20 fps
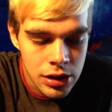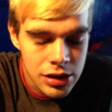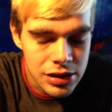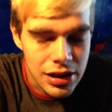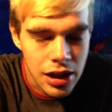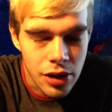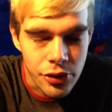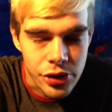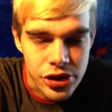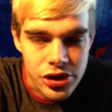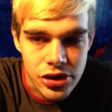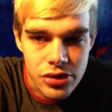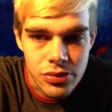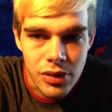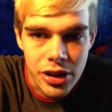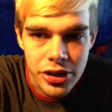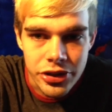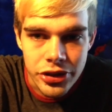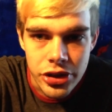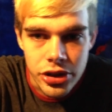so I was just
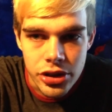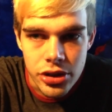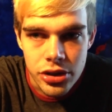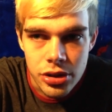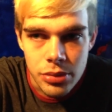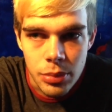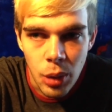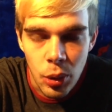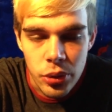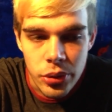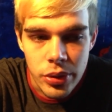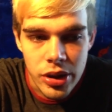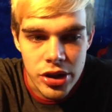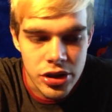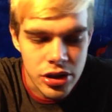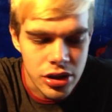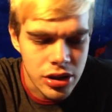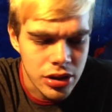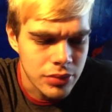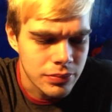watching YouTube. I was
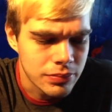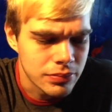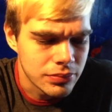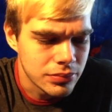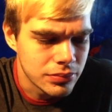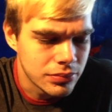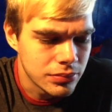watching um,